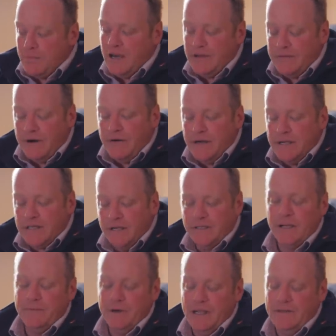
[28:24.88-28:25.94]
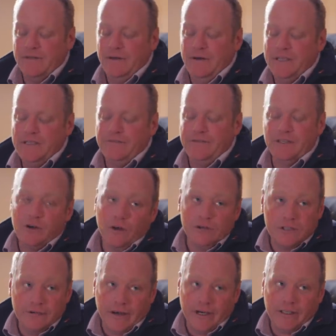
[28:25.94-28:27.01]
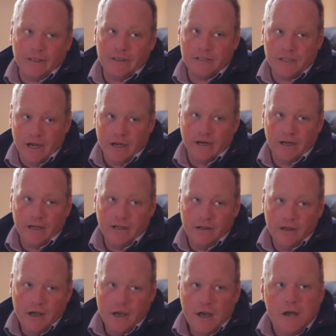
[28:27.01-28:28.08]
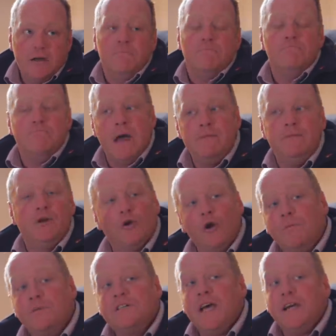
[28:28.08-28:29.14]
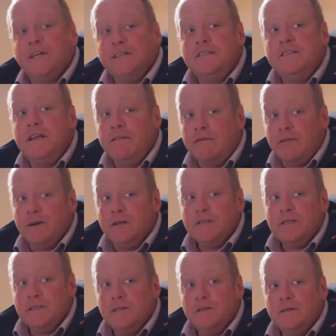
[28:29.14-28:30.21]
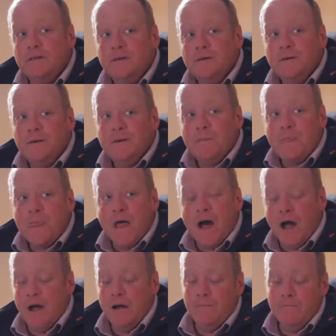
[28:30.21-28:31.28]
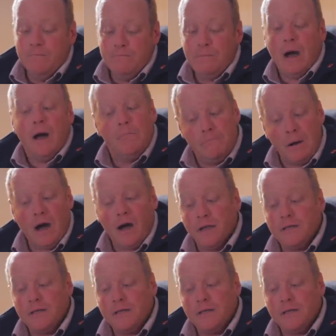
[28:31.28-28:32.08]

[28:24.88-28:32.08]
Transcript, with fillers: don't believe there is. I don't believe there is. There's conservation certainly. Maybe crop protection's different. Um, but